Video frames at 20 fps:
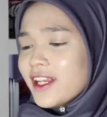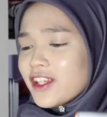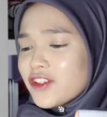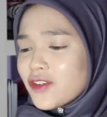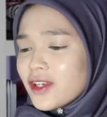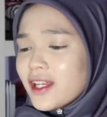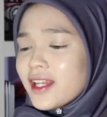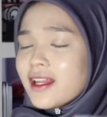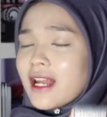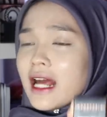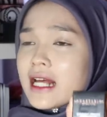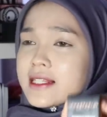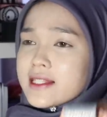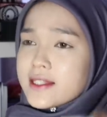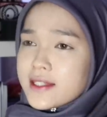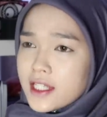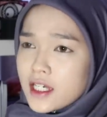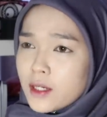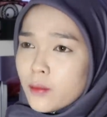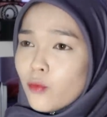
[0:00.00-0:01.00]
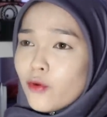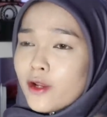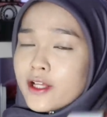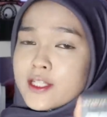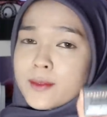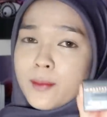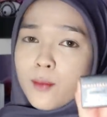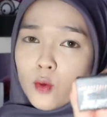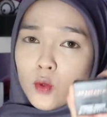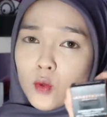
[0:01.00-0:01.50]
literally last year, bulan
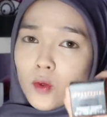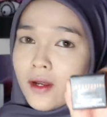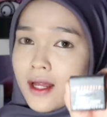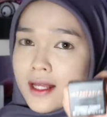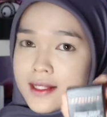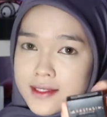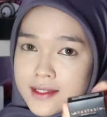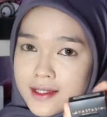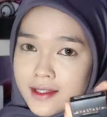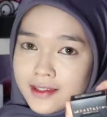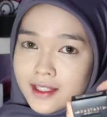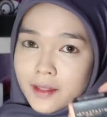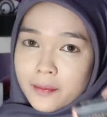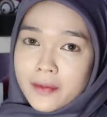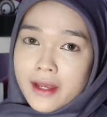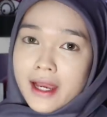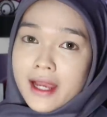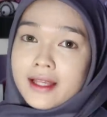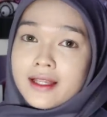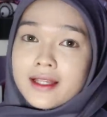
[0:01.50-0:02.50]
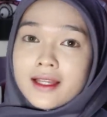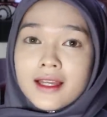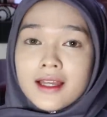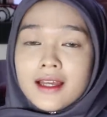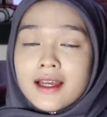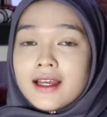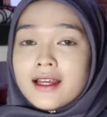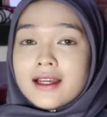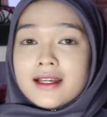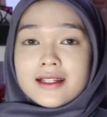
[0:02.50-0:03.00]
10 last year. Tapi I
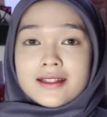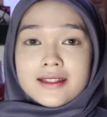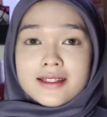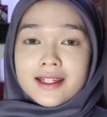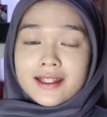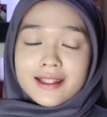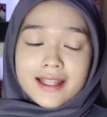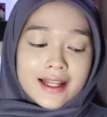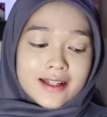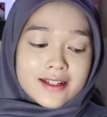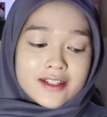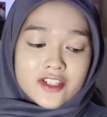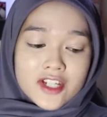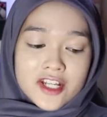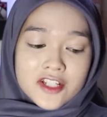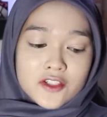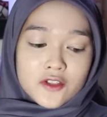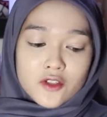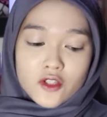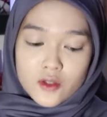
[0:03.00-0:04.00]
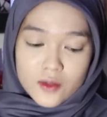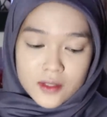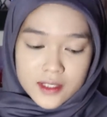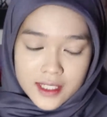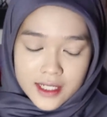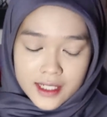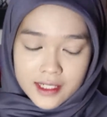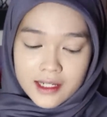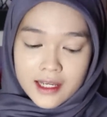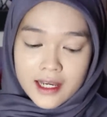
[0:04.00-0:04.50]
didn't get the chance to use
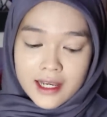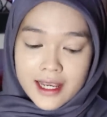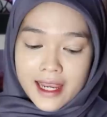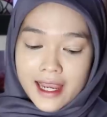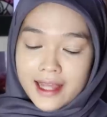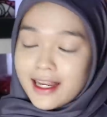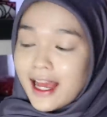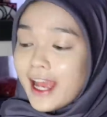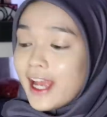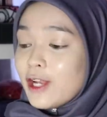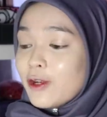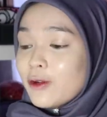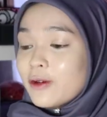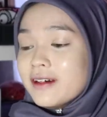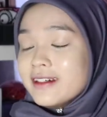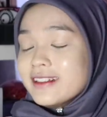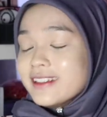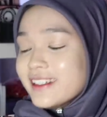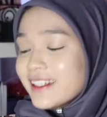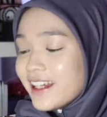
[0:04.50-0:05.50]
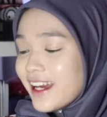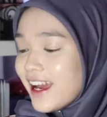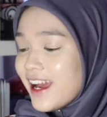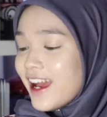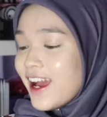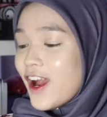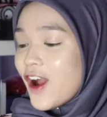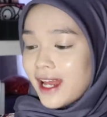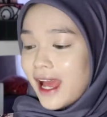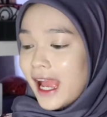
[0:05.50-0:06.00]
it. And I
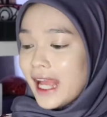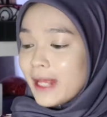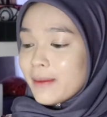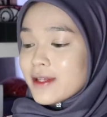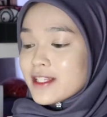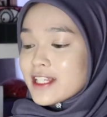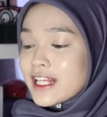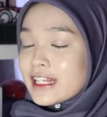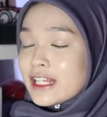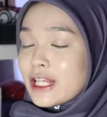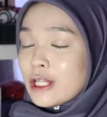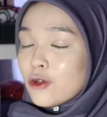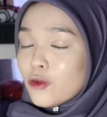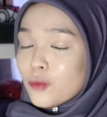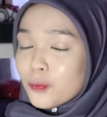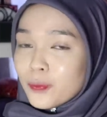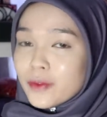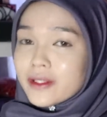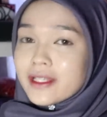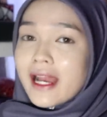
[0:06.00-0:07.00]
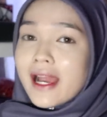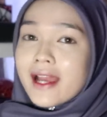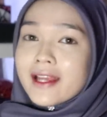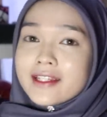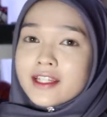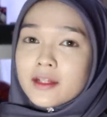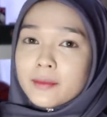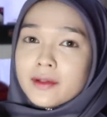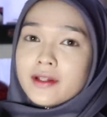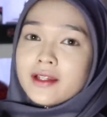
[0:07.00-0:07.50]
macam terlupa yang I
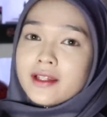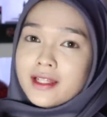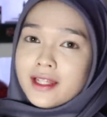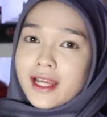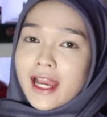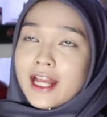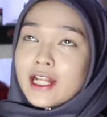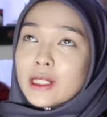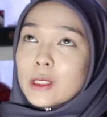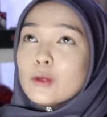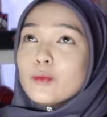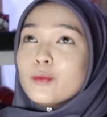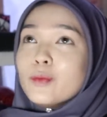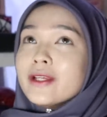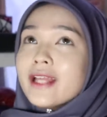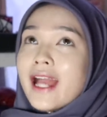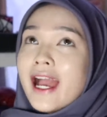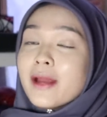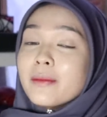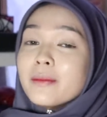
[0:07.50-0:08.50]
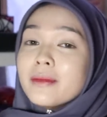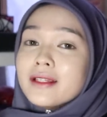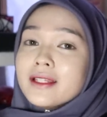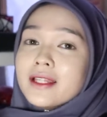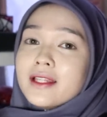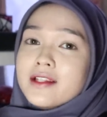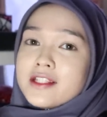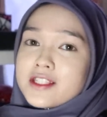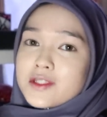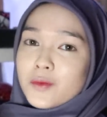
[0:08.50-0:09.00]
ada benda ni. I lupa yang I
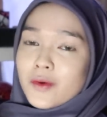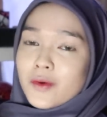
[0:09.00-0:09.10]
beli this